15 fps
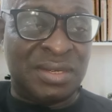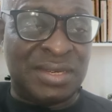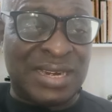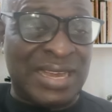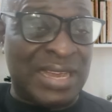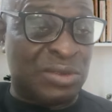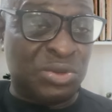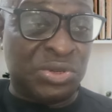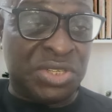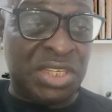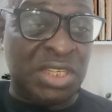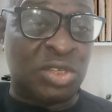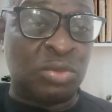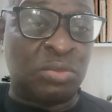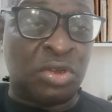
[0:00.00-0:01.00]
that I could
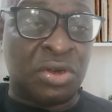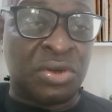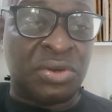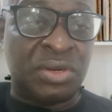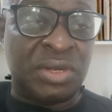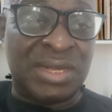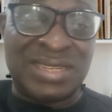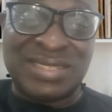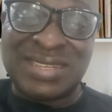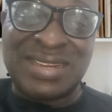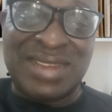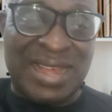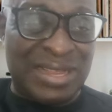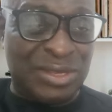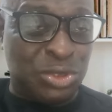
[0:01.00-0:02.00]
see tomorrow. I
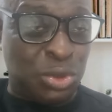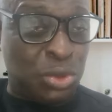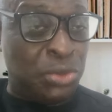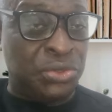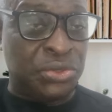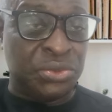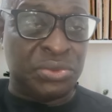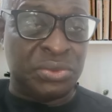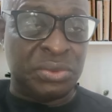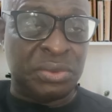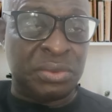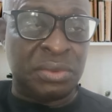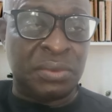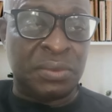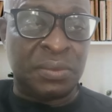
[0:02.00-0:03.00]
said, I told you.
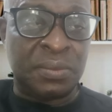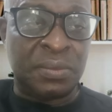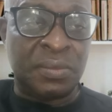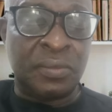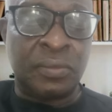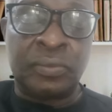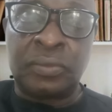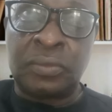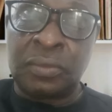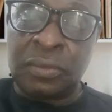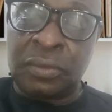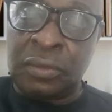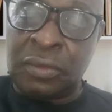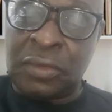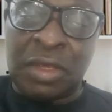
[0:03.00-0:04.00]

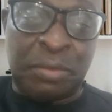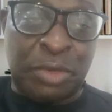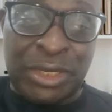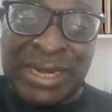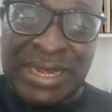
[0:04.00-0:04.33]
But